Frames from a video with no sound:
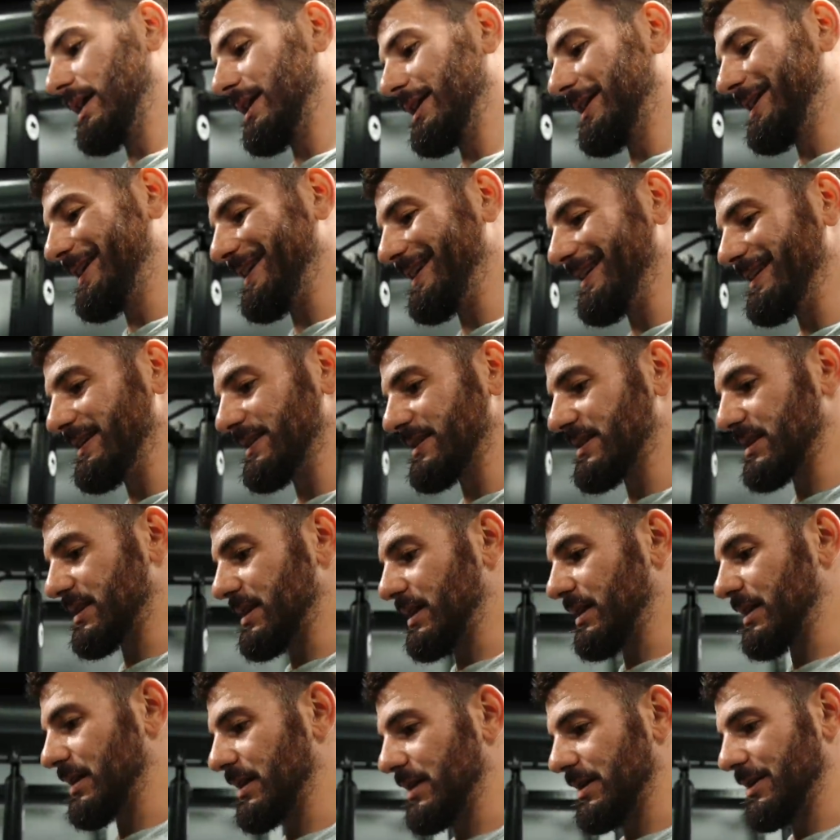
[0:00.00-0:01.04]
He's
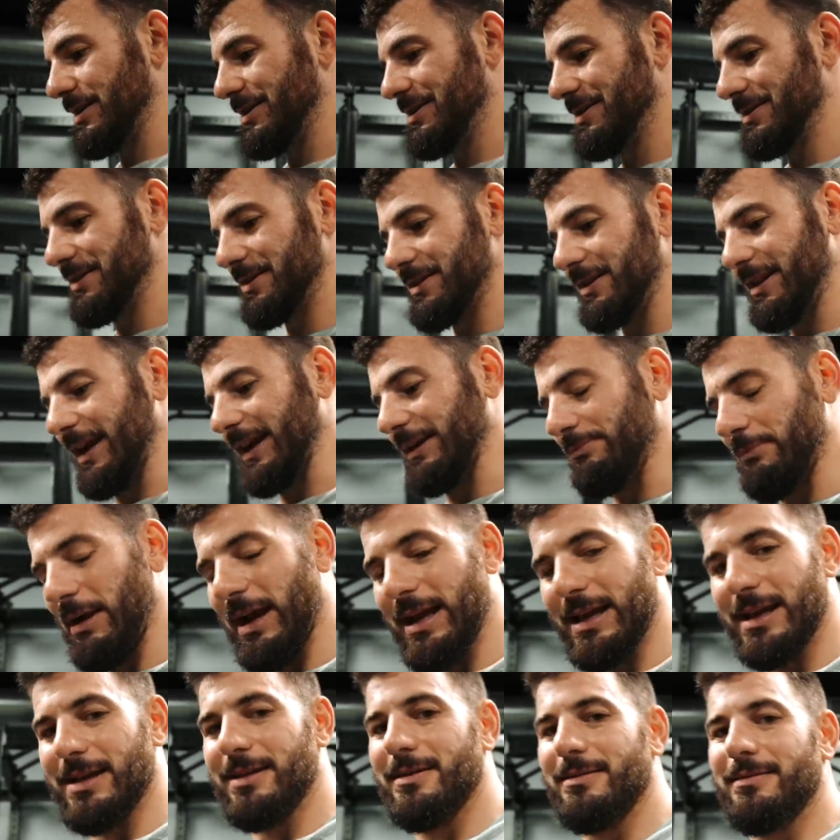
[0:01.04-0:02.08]
the, like,
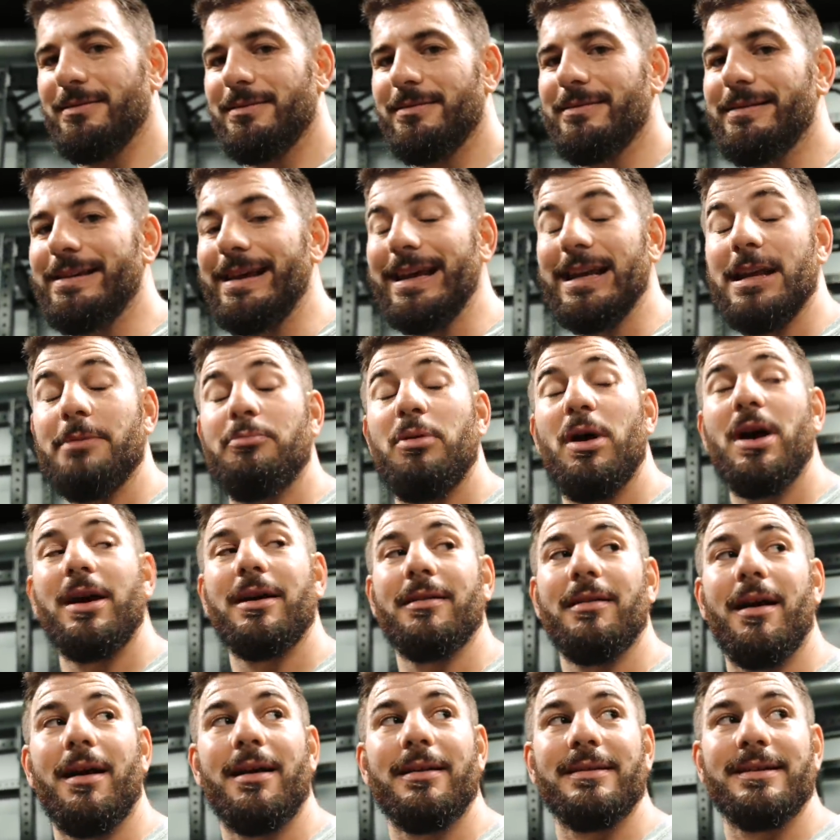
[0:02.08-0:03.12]
my guinea pig a
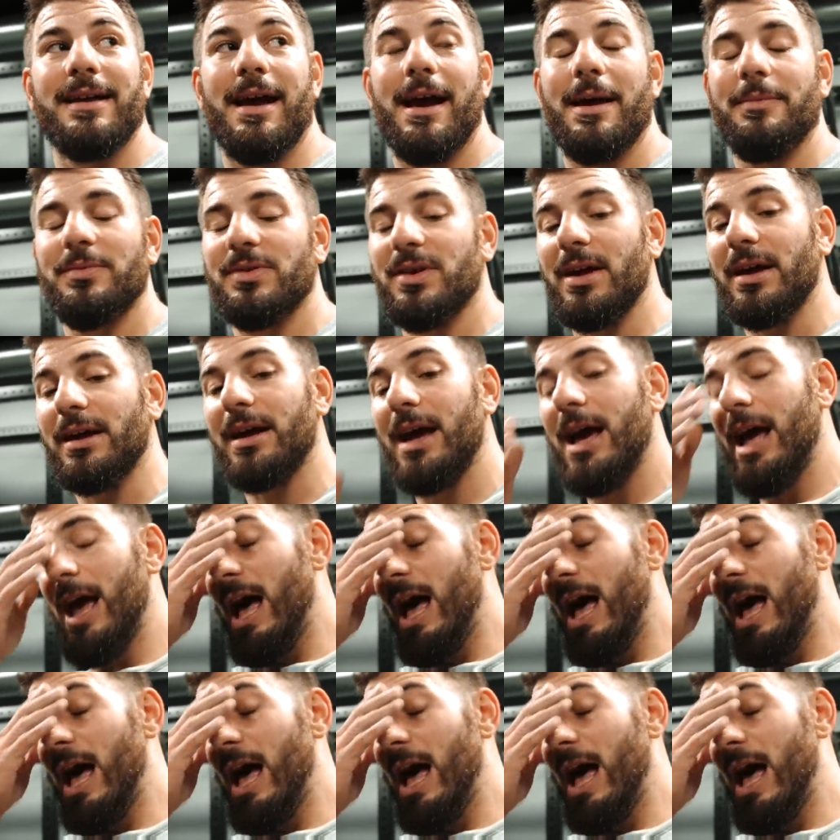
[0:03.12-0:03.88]
lot of the times. So, like,